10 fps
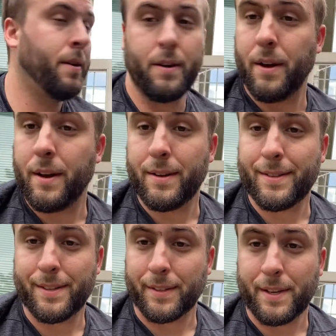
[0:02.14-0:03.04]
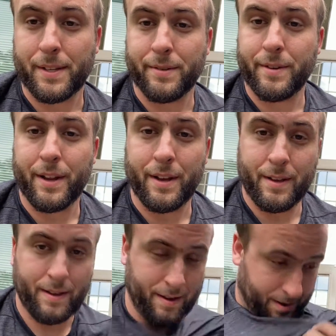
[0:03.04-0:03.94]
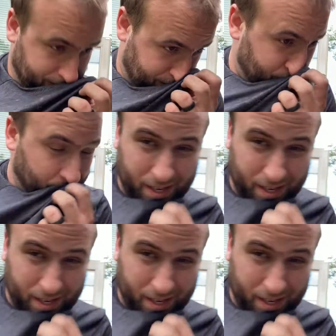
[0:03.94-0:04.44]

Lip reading: It's accessory day, and by